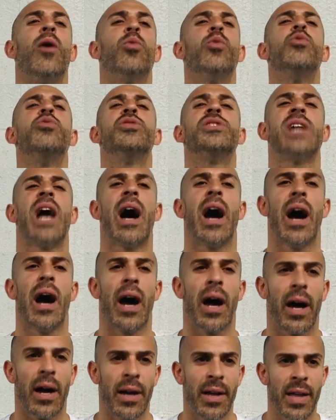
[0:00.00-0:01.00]
Woosah.
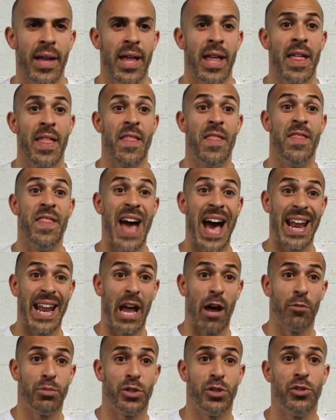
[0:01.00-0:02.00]
That
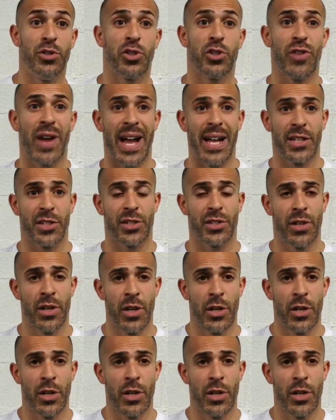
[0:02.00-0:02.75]
helps you stretch.